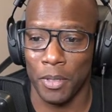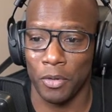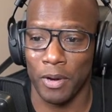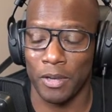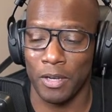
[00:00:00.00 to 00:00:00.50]
Bit
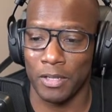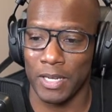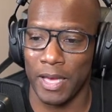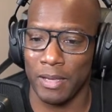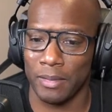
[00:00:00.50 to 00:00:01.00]
of Groundhog
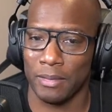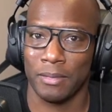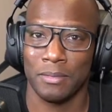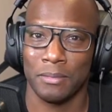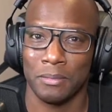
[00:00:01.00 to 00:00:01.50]
Day?
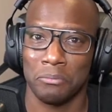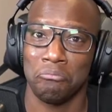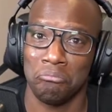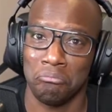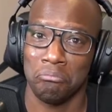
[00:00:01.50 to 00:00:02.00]

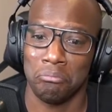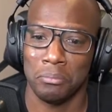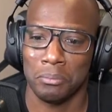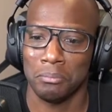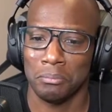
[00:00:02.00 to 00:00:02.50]
A
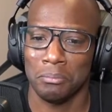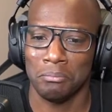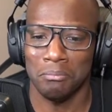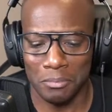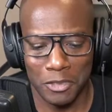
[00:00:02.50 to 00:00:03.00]

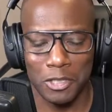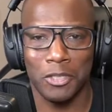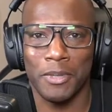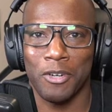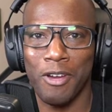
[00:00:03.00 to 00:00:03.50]

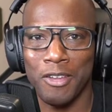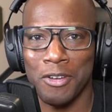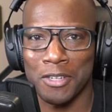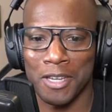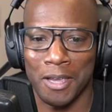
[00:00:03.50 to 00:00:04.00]
little bit of
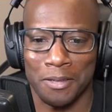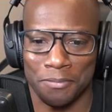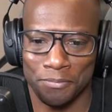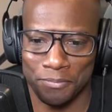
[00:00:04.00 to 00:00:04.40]
Groundhog Day.